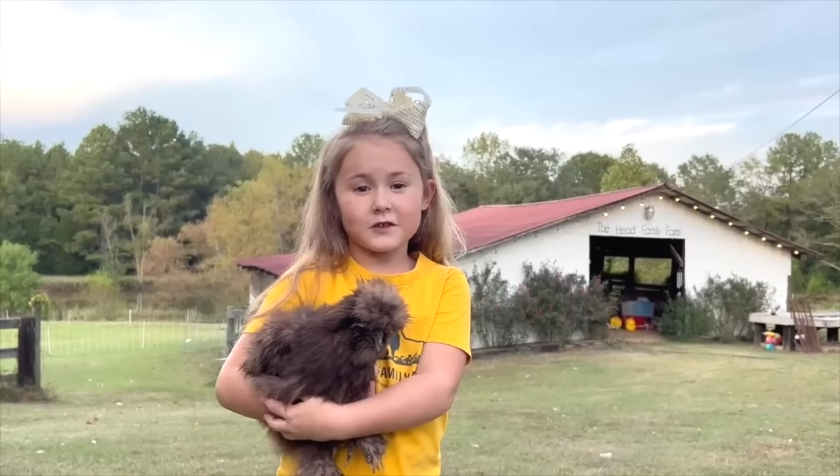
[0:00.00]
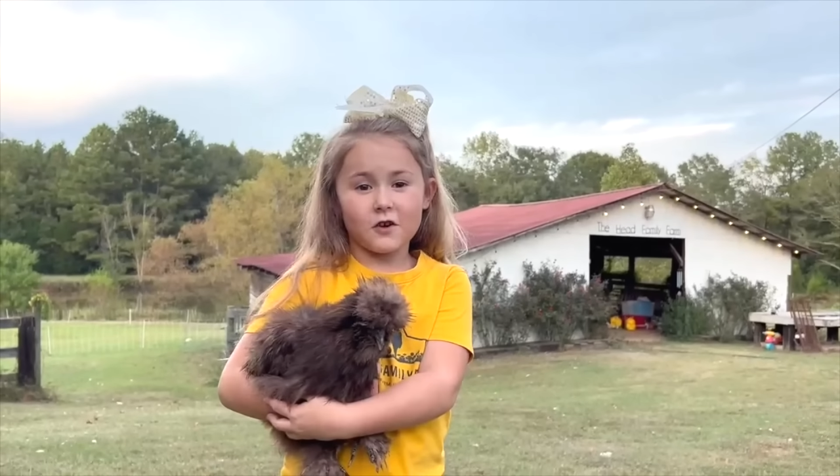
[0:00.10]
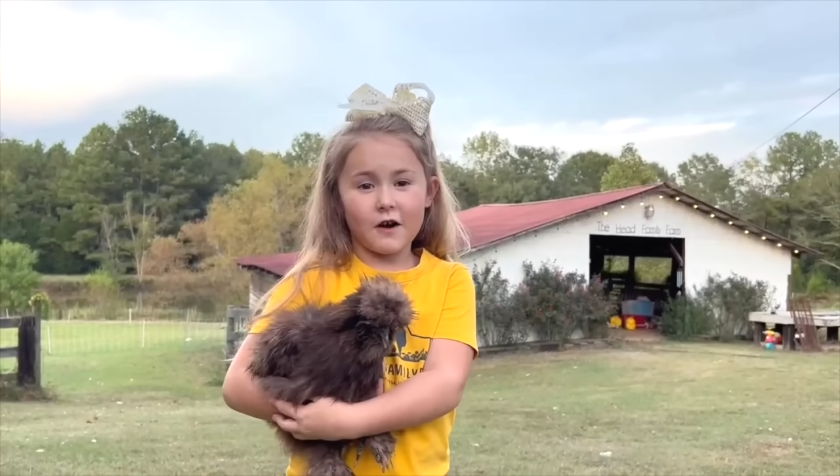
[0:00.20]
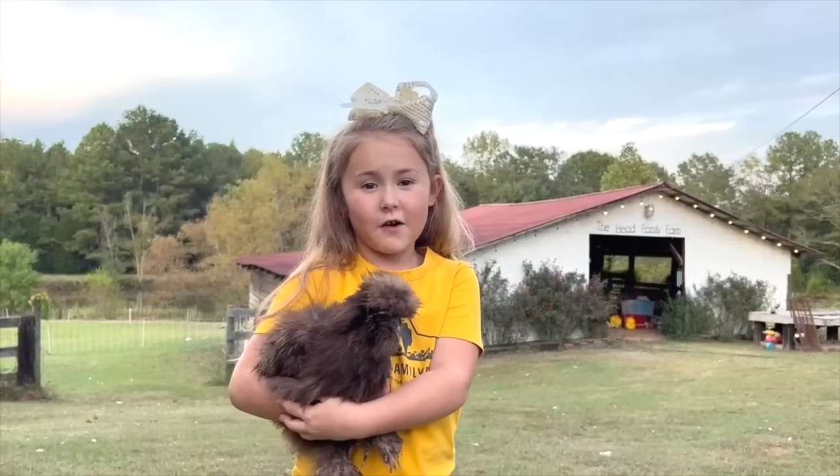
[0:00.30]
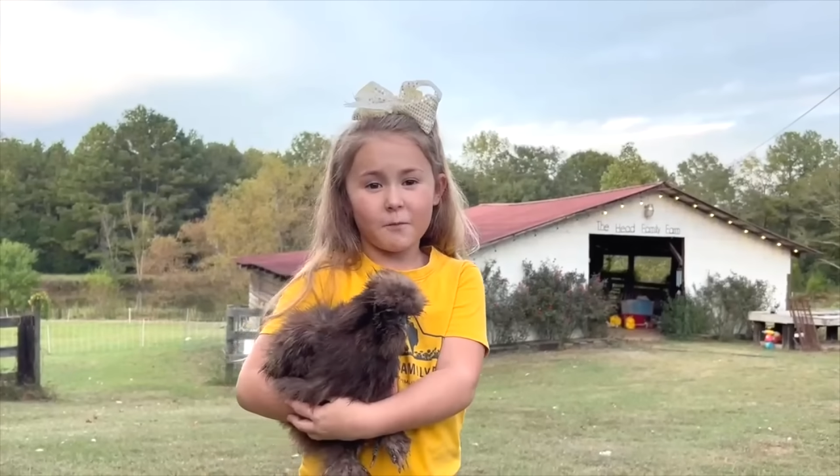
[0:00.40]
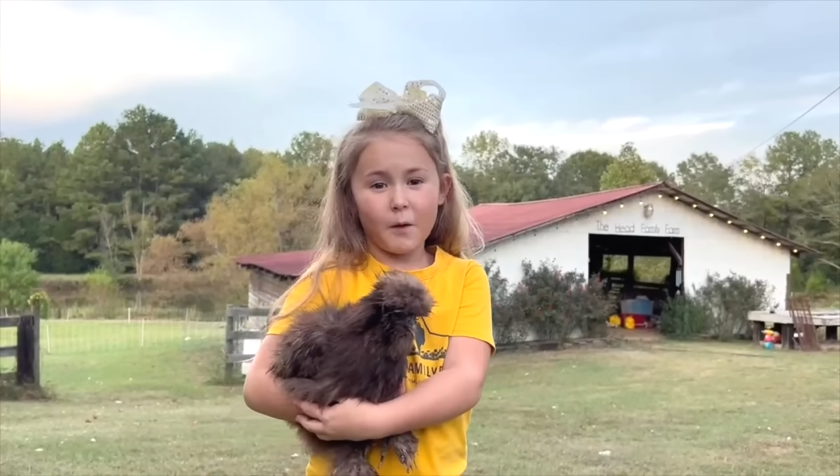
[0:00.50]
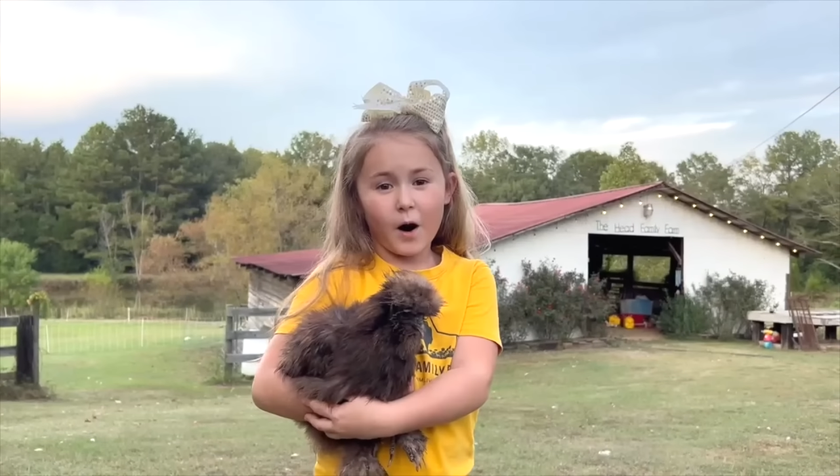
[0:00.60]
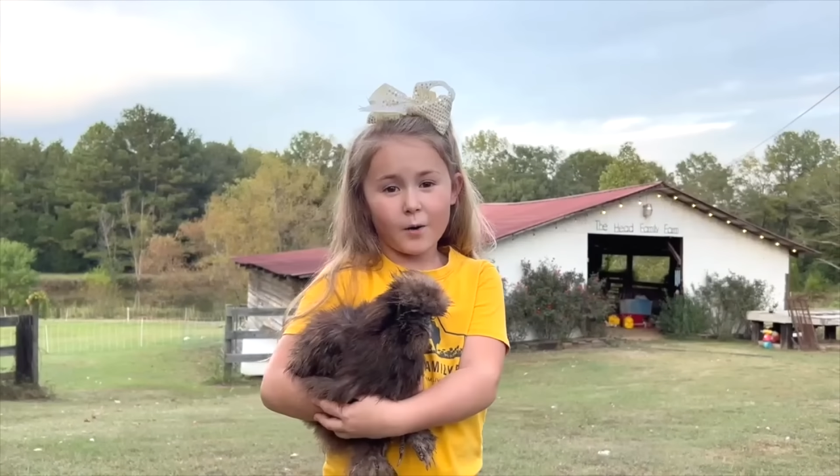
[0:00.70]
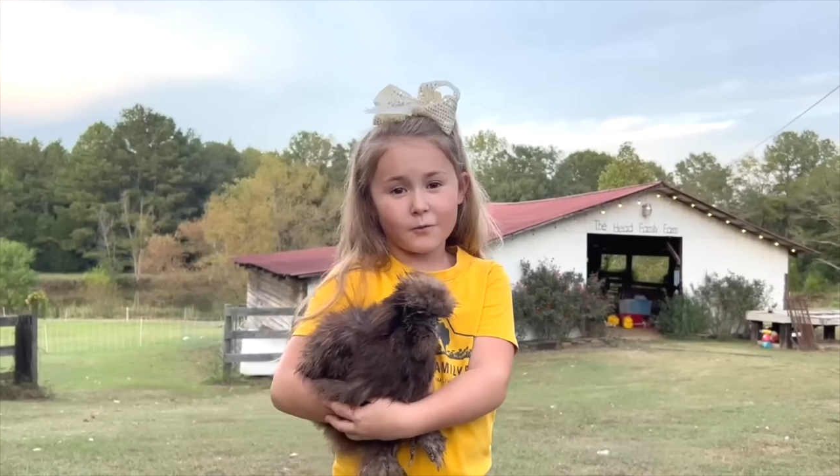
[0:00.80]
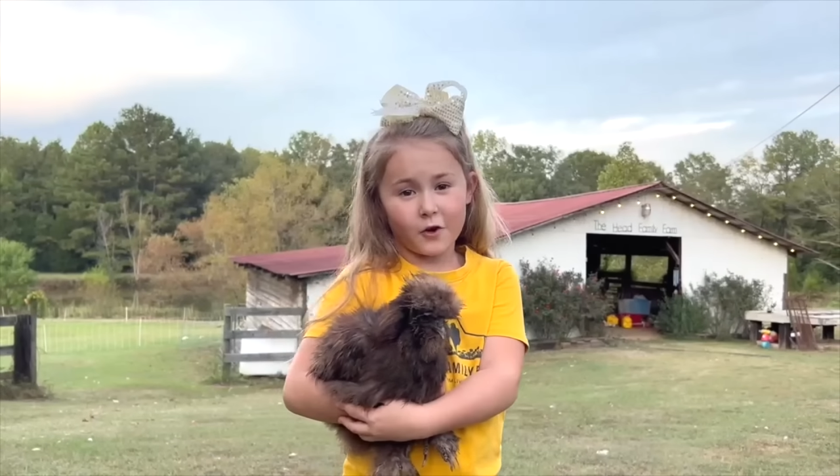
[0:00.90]
don't have
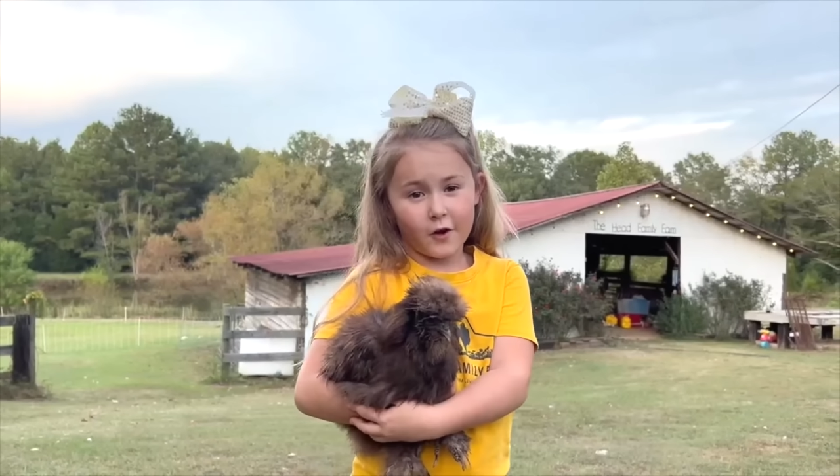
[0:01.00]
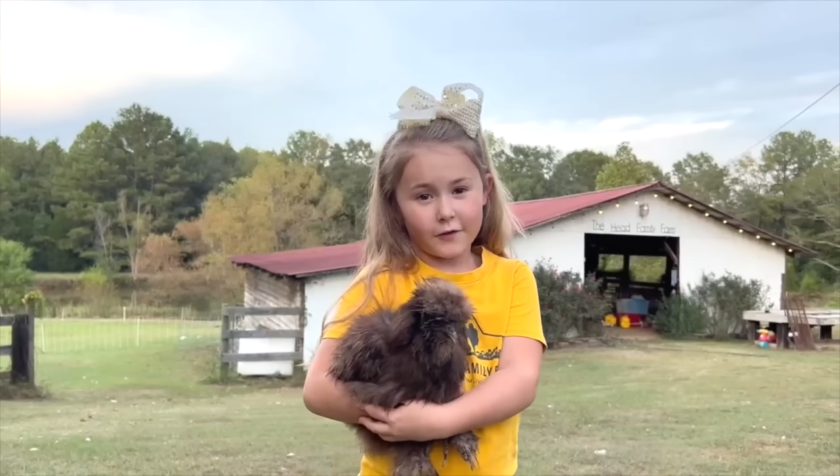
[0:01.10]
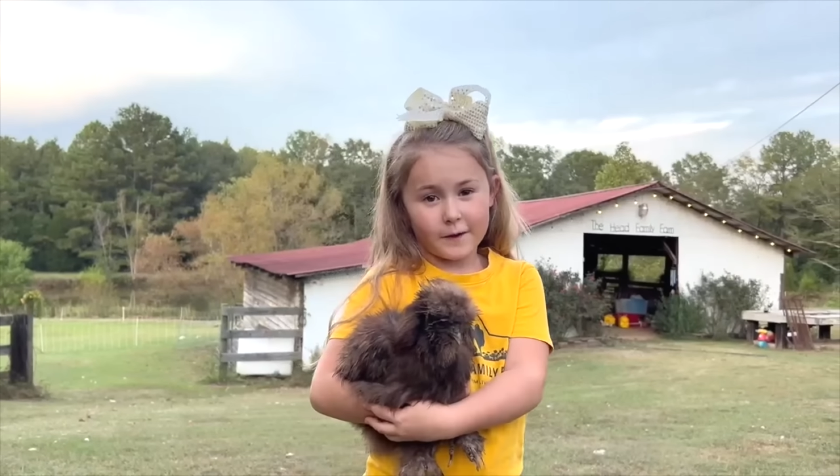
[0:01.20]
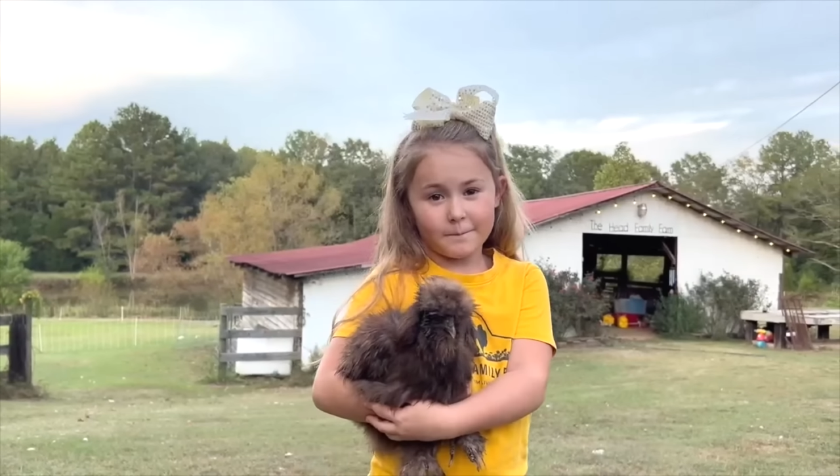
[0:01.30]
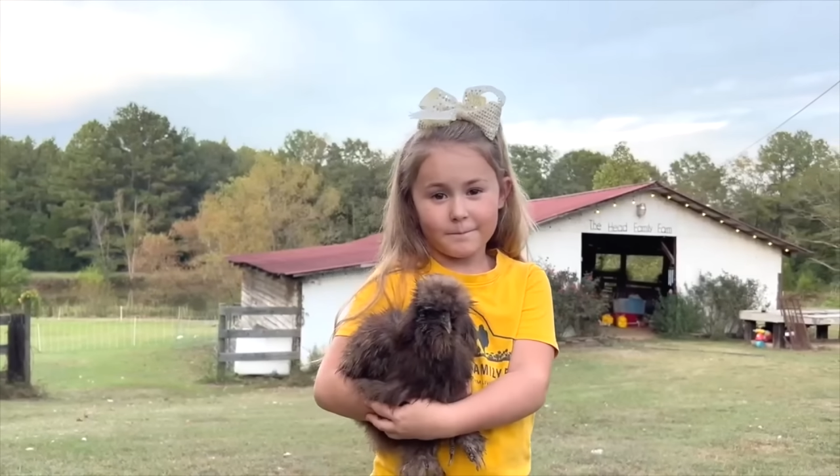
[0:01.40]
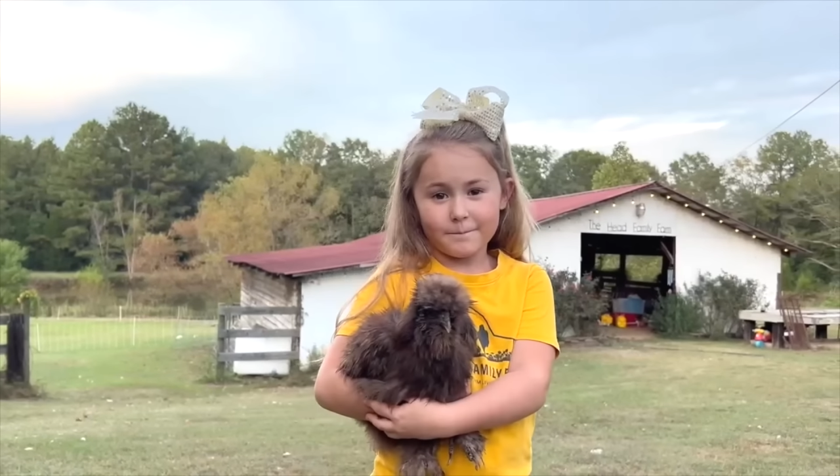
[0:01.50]
barbs on them.